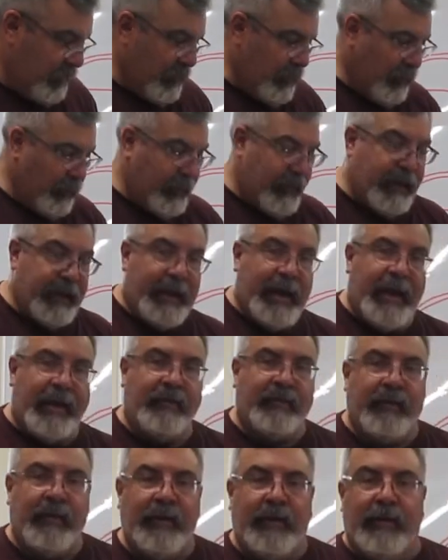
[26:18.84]
Okay
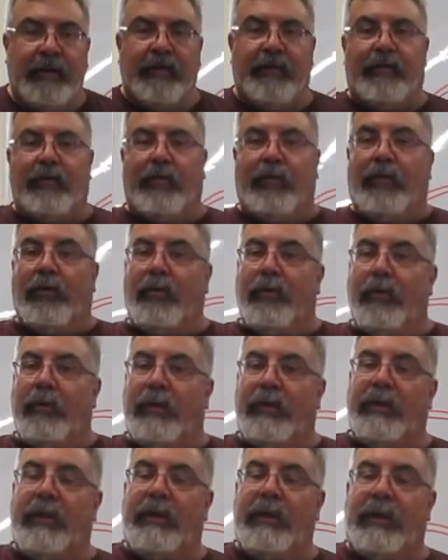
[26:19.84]
guys,
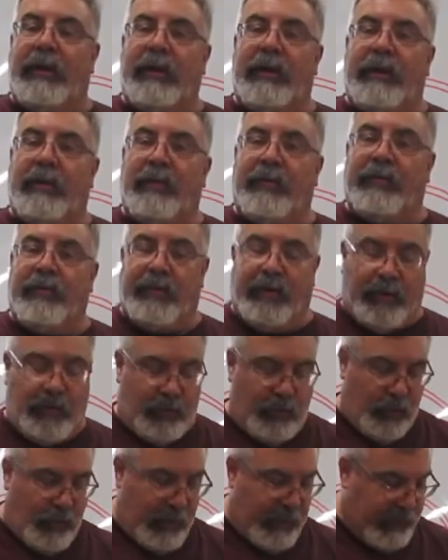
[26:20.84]
so it was a
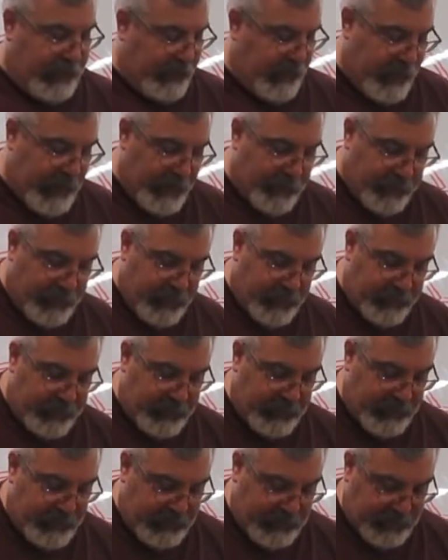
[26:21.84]
little quick in that, but I
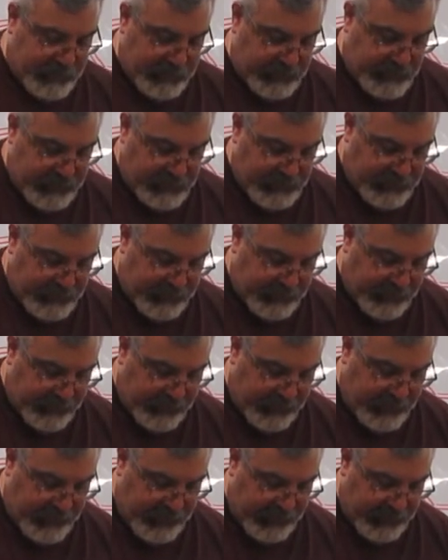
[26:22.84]
mean, you get the gist of
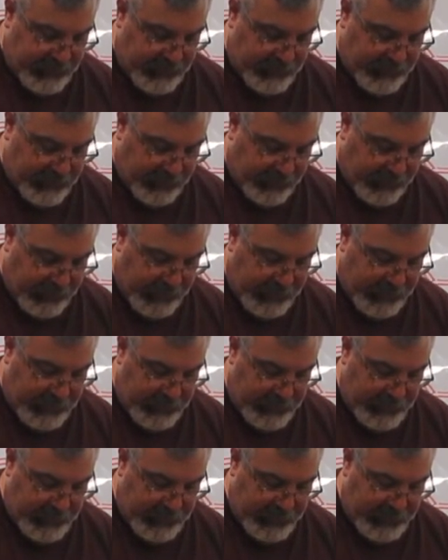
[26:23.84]
everything,
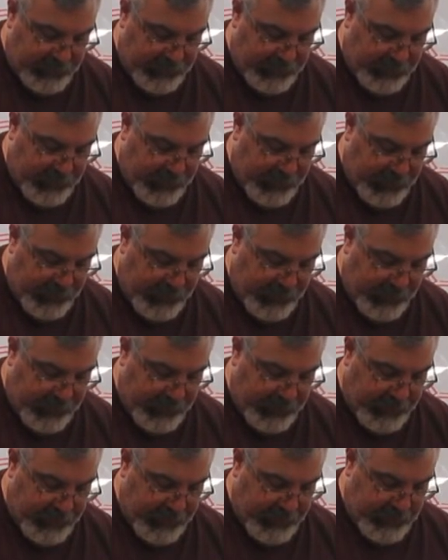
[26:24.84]
right? And
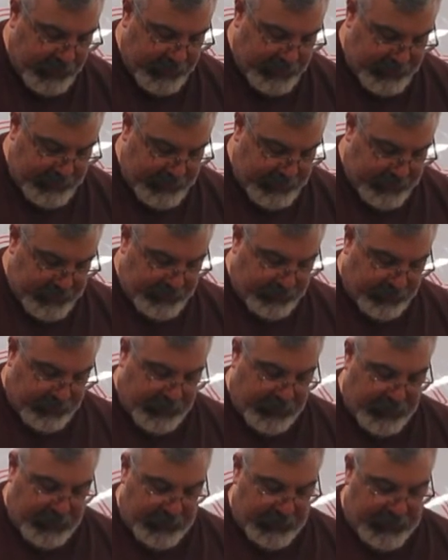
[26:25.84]

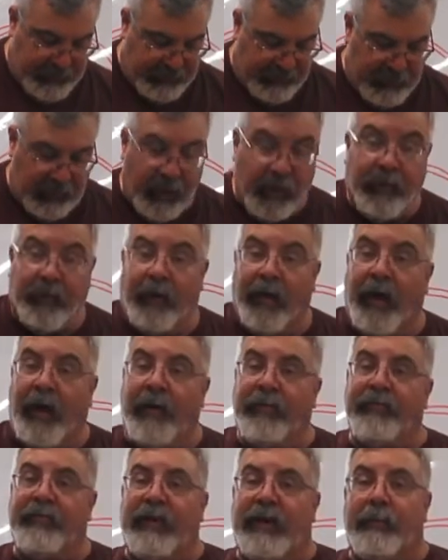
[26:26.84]
you know, that's another
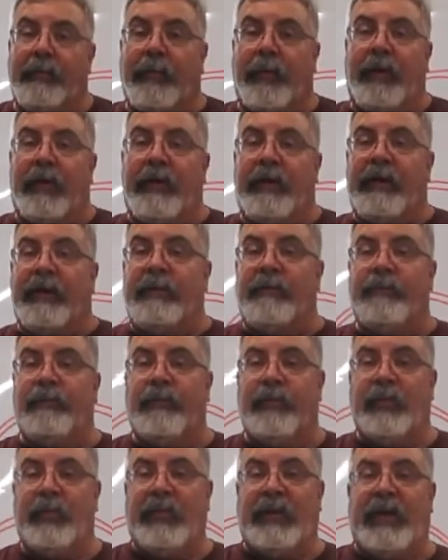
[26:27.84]
offset parting
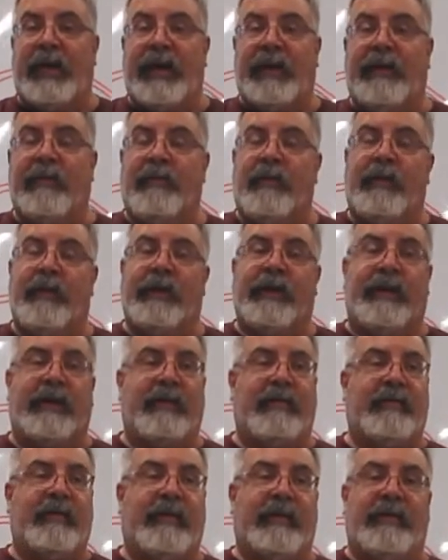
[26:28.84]
we got going.
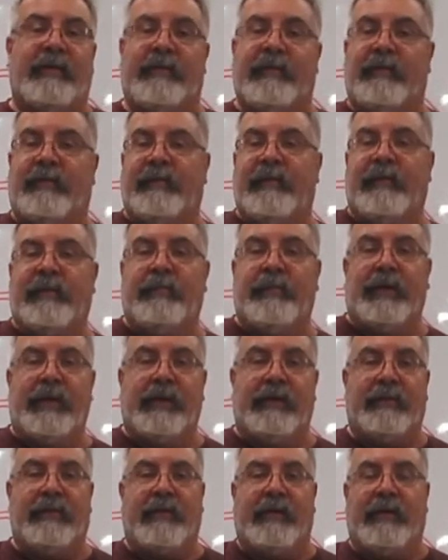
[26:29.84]
Like I said, there's going to be
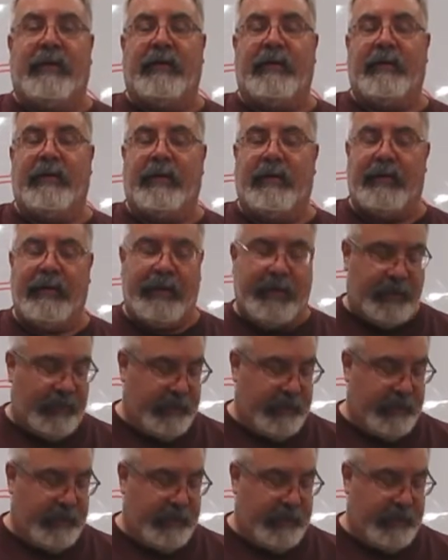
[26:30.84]
a ton.